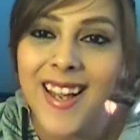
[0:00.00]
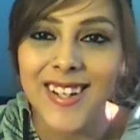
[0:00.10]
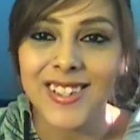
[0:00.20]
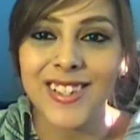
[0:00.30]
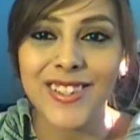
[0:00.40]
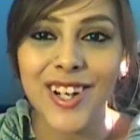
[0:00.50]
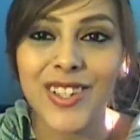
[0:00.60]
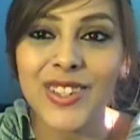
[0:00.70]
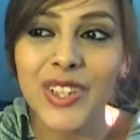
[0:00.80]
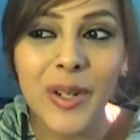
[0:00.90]
and she's
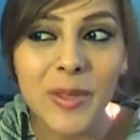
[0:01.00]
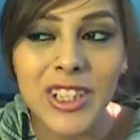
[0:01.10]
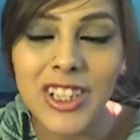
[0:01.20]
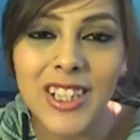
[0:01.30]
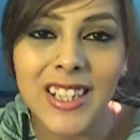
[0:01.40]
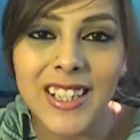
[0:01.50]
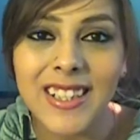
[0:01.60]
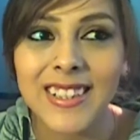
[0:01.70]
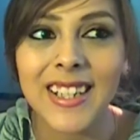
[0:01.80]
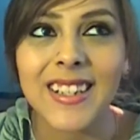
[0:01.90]
got chubby
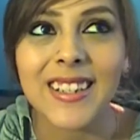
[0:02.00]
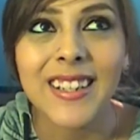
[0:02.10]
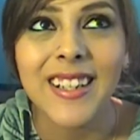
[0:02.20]
cheeks, and